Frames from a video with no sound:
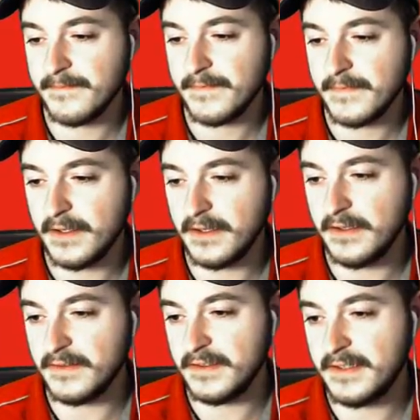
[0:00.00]
We can
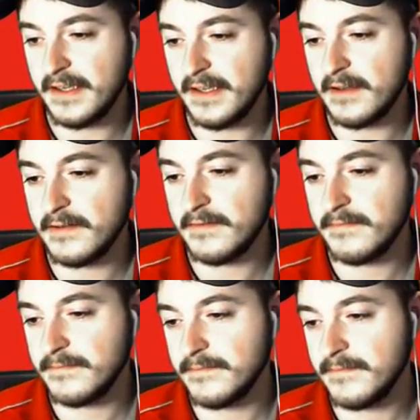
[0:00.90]
easily take it down.
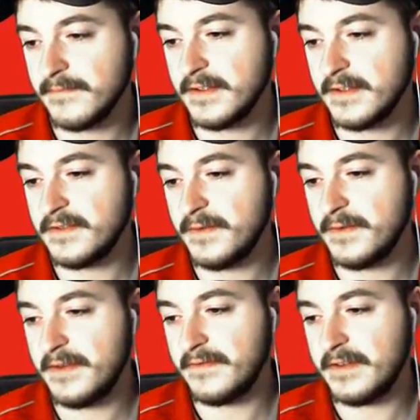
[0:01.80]

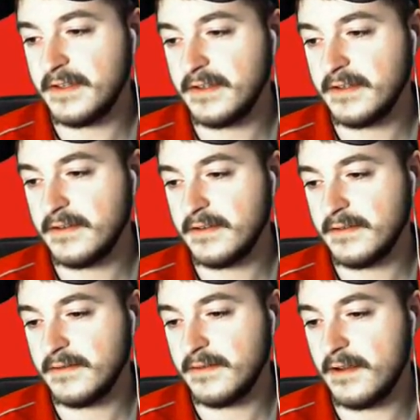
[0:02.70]
Swift.
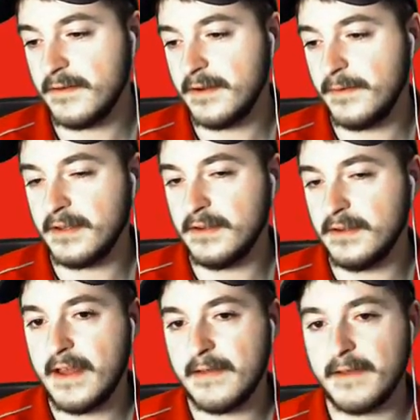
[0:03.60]
Alright, we can live
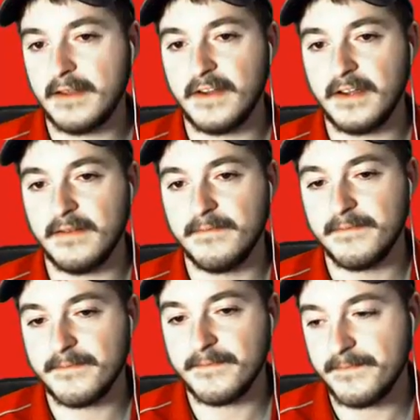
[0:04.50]
that. That's fine.
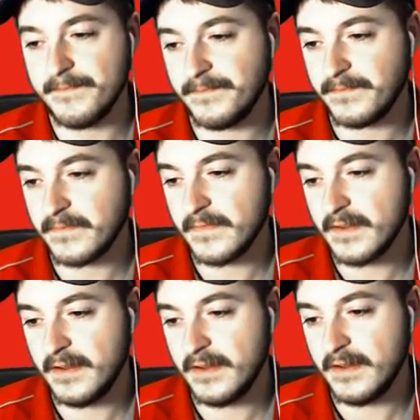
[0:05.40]

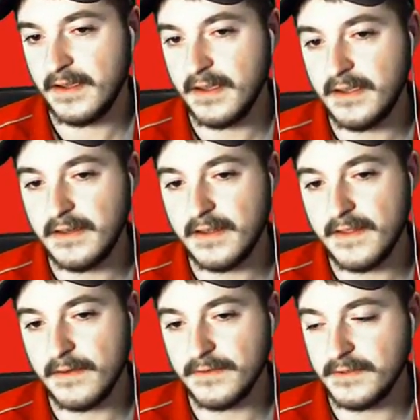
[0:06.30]
And that
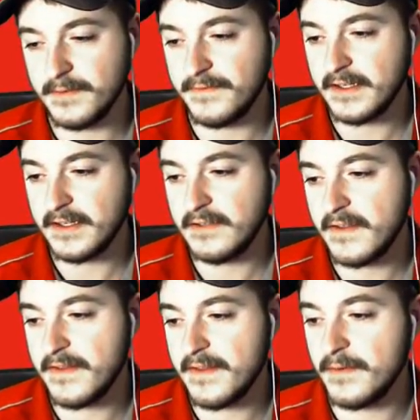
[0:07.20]
was super effective.
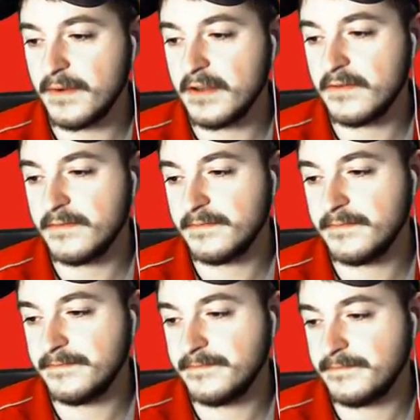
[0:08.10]
There we go.
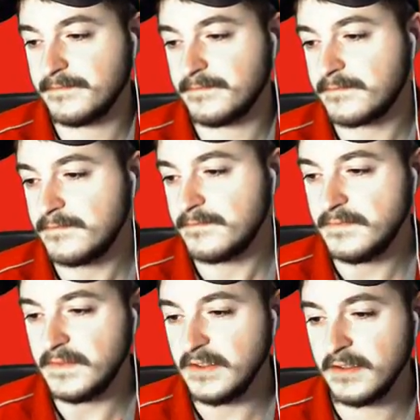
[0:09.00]

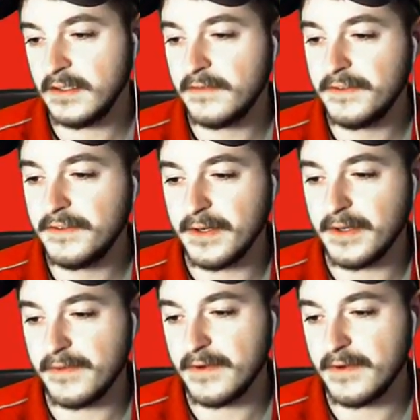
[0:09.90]
Level 23.